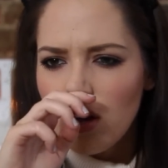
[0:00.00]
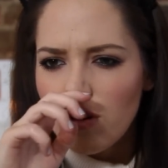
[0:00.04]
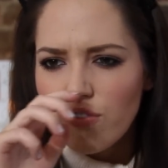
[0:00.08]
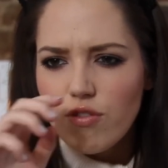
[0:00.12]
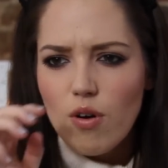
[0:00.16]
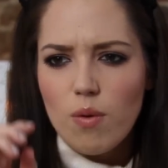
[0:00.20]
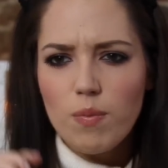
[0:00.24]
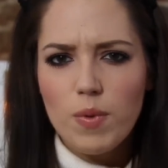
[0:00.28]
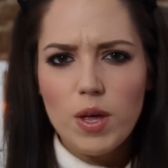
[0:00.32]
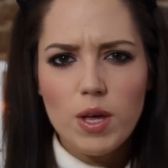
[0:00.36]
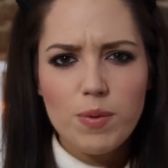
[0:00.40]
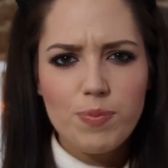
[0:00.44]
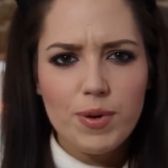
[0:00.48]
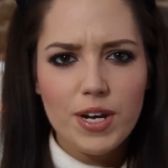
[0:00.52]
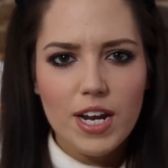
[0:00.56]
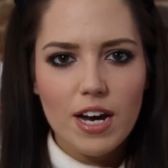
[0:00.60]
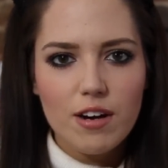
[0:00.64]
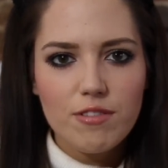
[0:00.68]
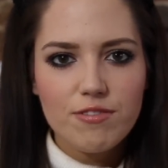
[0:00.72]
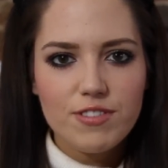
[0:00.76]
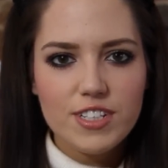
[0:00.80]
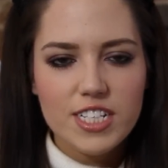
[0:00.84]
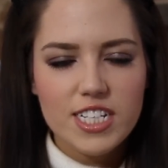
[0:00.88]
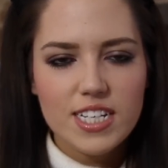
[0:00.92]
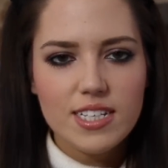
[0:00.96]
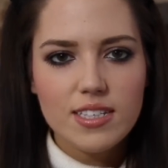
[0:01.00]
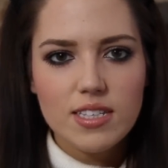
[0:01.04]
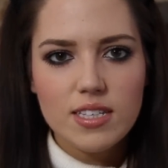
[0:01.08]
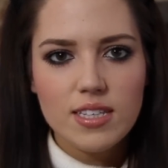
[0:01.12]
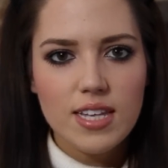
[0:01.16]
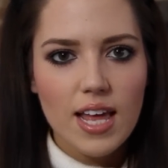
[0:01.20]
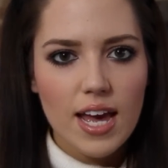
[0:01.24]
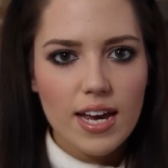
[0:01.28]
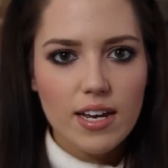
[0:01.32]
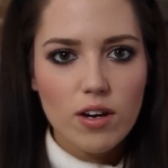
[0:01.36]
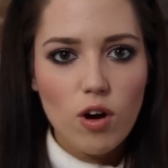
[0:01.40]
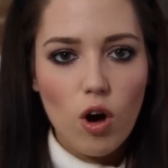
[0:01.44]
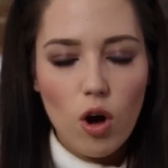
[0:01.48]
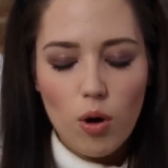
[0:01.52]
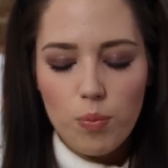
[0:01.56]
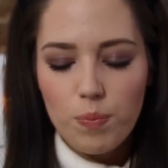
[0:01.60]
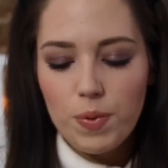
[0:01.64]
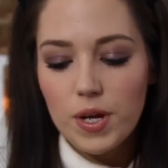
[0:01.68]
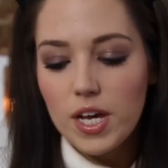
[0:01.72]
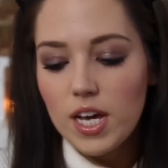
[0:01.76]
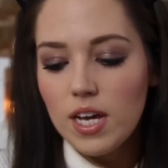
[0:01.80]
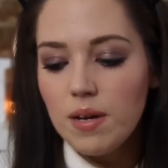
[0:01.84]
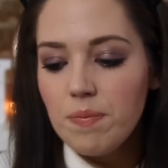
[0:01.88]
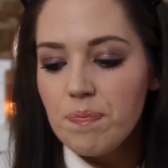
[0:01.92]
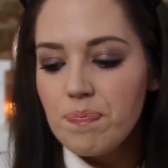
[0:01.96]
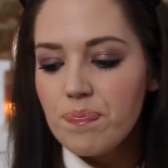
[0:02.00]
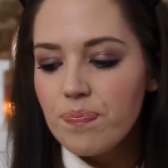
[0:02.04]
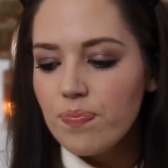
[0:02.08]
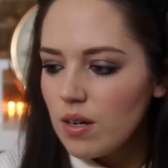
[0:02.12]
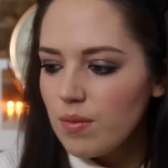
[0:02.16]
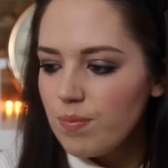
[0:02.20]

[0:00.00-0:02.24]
from Urban Outfitters and they're copper